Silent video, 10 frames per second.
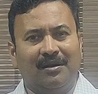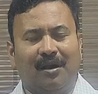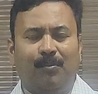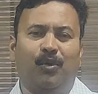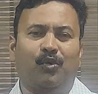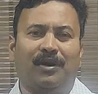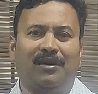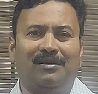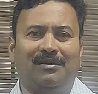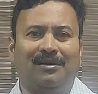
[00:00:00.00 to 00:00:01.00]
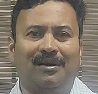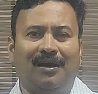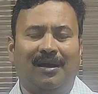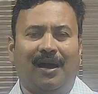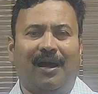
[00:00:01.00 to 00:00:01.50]
computer
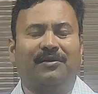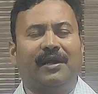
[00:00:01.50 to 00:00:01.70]
and